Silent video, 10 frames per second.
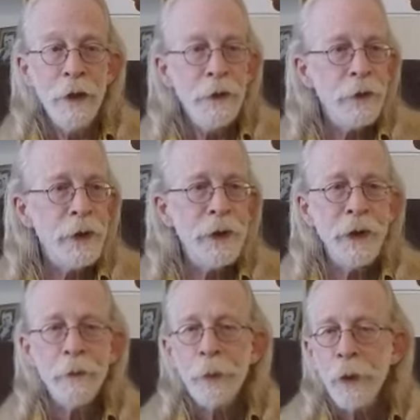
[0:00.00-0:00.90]
You could
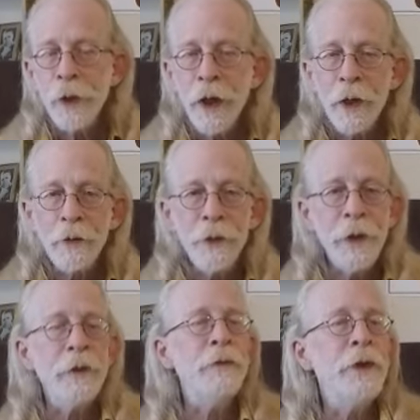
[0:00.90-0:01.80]
get
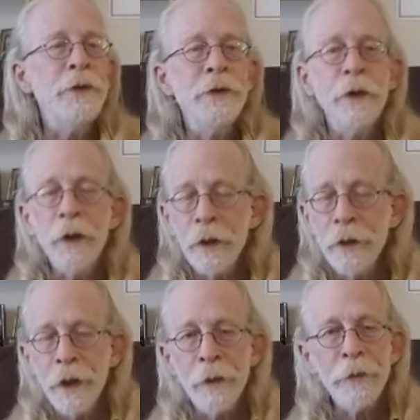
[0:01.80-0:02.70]
pornography on
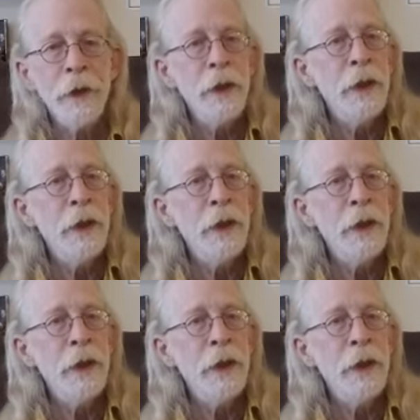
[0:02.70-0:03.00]
VCR tapes